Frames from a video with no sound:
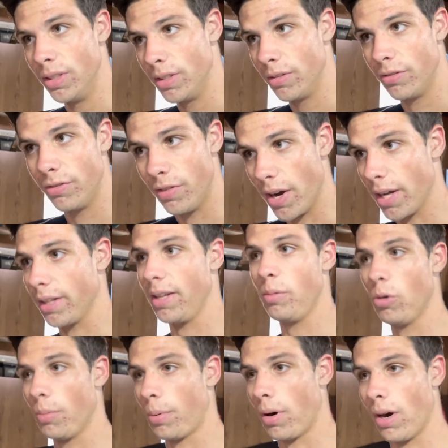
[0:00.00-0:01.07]
Finally,
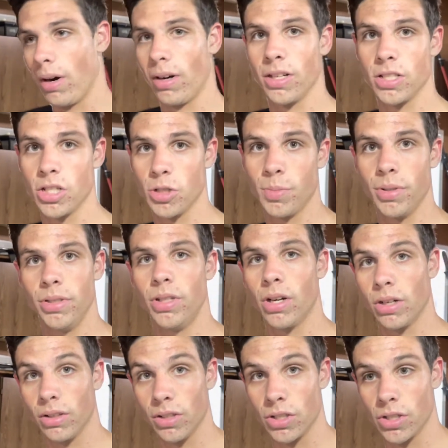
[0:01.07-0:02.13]
more progress has been done
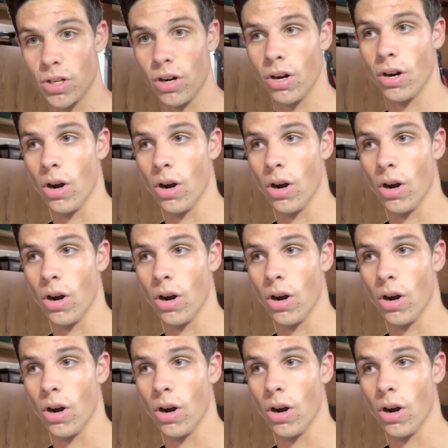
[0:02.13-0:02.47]
on this car.